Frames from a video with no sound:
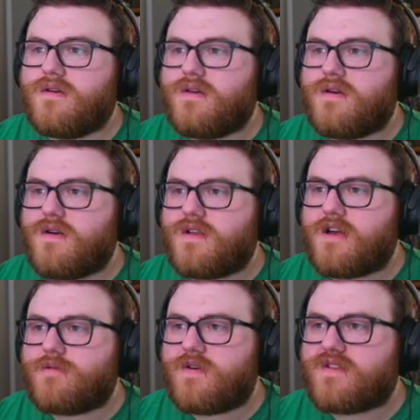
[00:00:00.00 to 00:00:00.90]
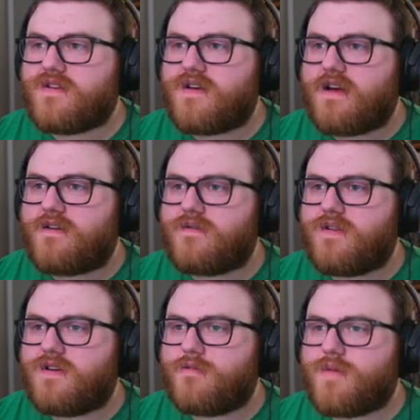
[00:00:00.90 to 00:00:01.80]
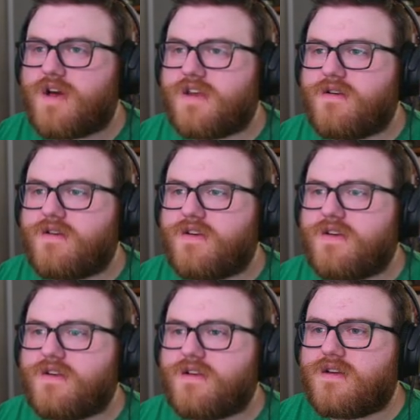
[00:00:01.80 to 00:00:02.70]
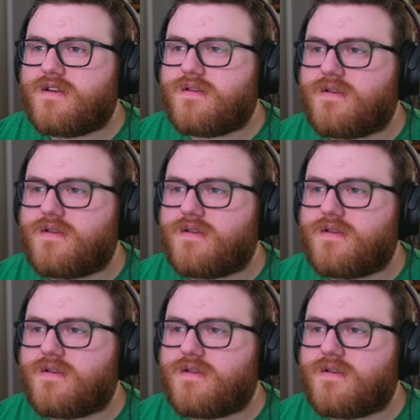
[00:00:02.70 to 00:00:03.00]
Hold up, do I still have the putty or did it get, it